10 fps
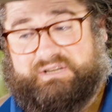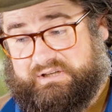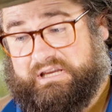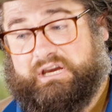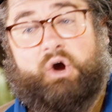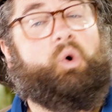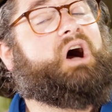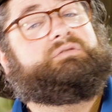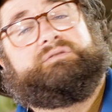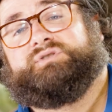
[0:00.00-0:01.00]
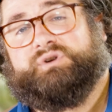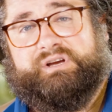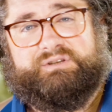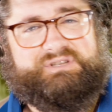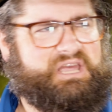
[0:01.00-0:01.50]
to go off of
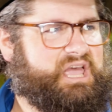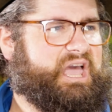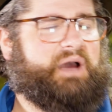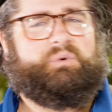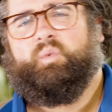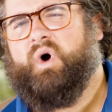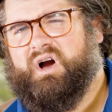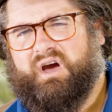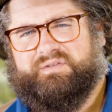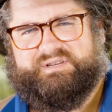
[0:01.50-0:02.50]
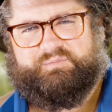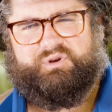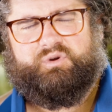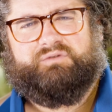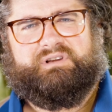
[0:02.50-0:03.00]
trails and we walk on this
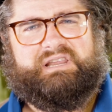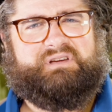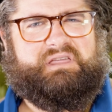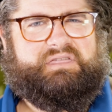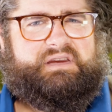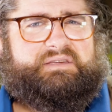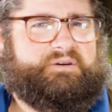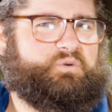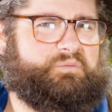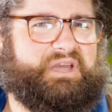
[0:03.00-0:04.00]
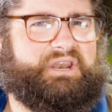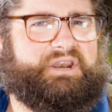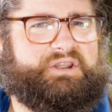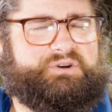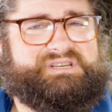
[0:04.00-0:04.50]
beautiful living thing that we may not
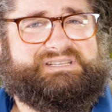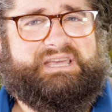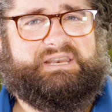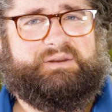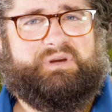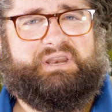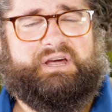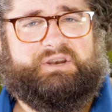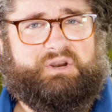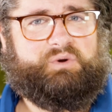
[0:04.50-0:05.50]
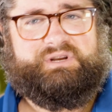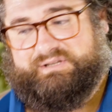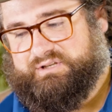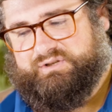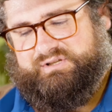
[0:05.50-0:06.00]
understand and may not notice,
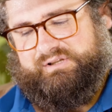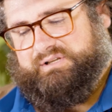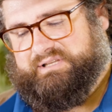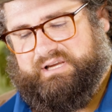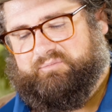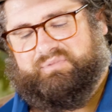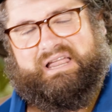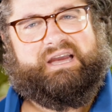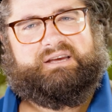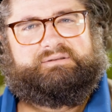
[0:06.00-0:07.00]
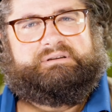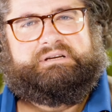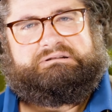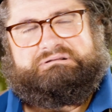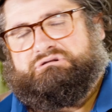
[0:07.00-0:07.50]
it just looks like black,
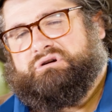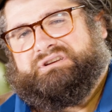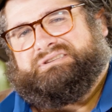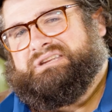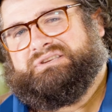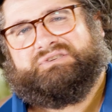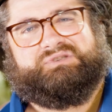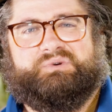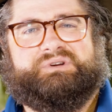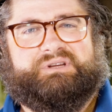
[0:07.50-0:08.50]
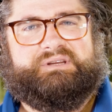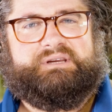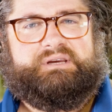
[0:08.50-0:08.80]
crusty soil,